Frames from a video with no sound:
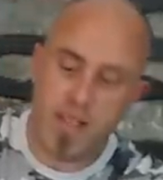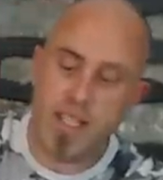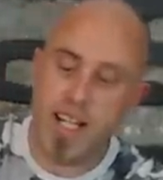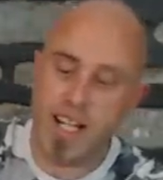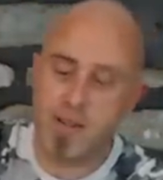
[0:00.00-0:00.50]

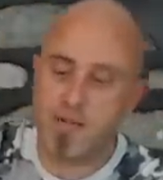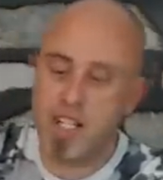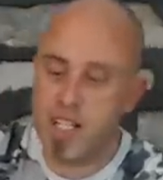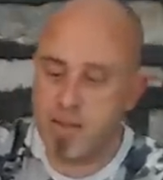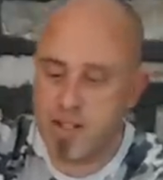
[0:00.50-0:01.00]
Yeah, those
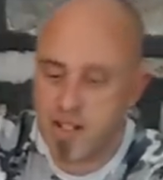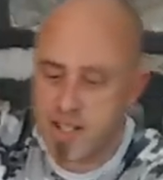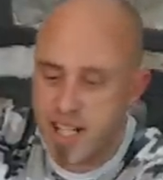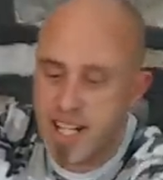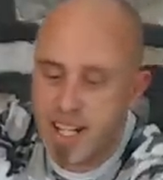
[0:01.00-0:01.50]
videos you
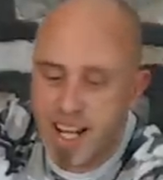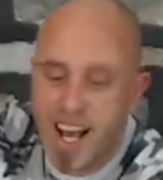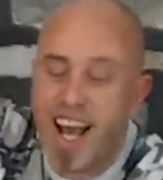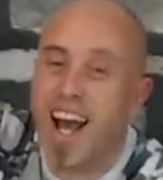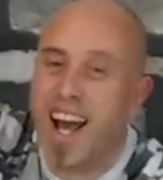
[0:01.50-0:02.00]
see,
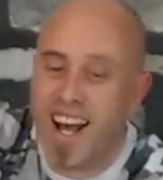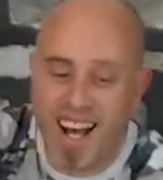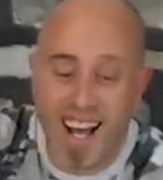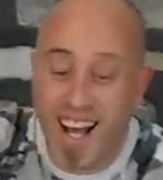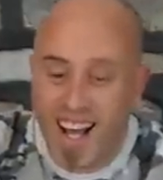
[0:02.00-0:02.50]

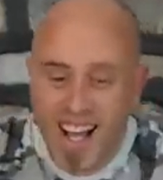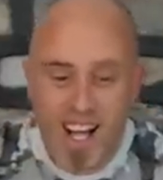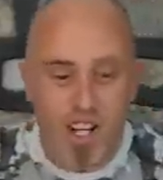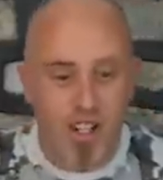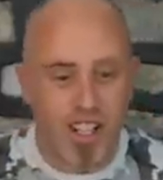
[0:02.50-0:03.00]

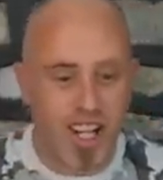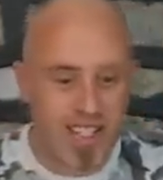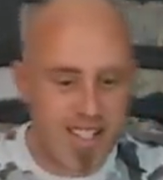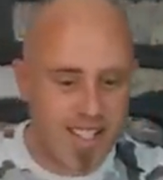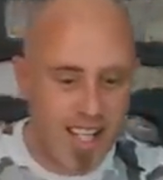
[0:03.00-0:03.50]

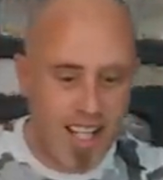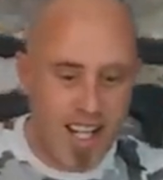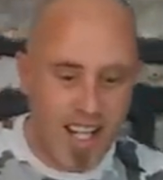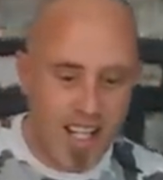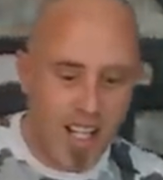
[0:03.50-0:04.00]
nuts.
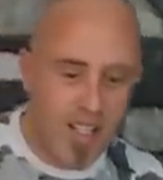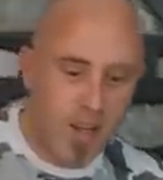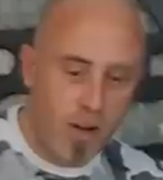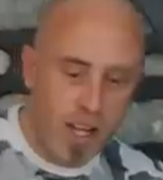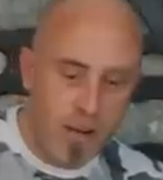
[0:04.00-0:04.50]
And
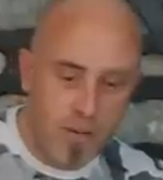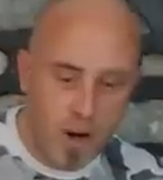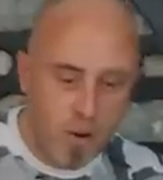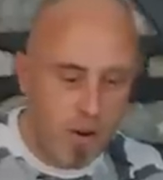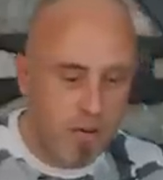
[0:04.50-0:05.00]
not that
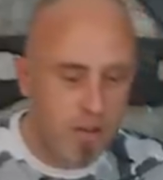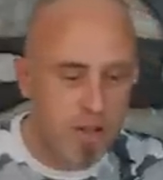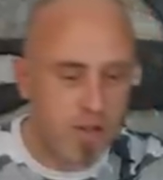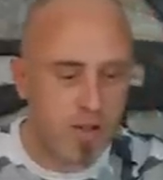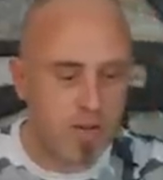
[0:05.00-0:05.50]
far away from the
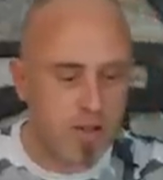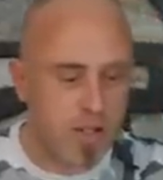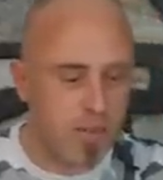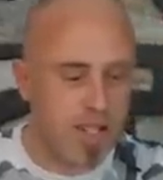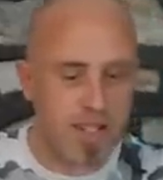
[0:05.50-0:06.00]
truth in
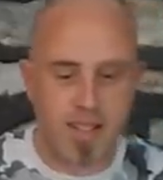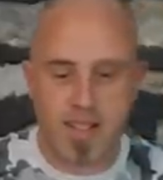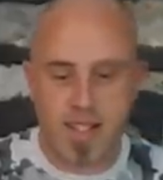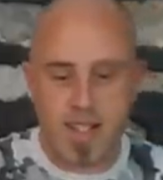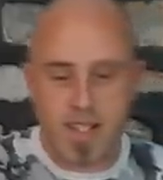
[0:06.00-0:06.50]
some
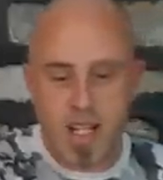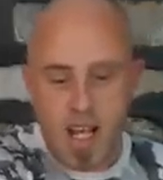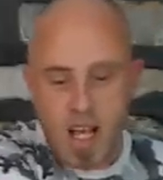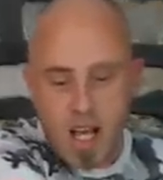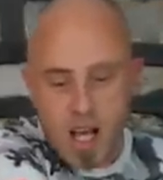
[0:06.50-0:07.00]
instances.
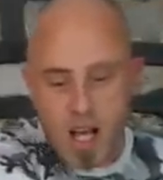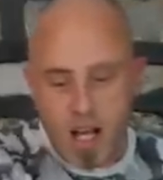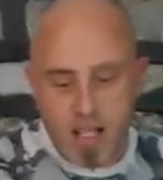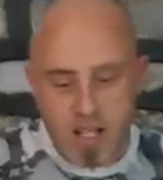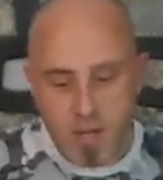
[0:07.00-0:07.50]

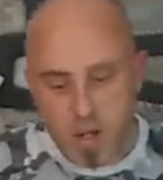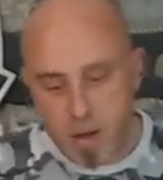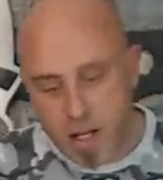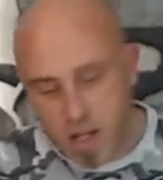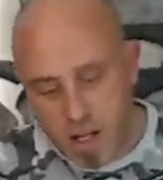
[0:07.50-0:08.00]
Let's have a
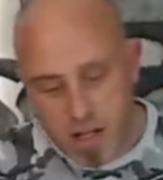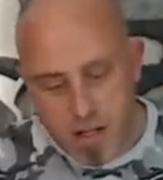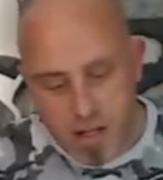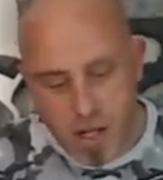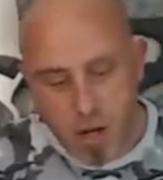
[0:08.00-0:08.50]
quick look.
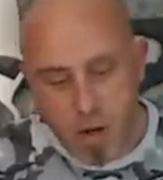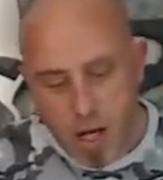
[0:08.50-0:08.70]
So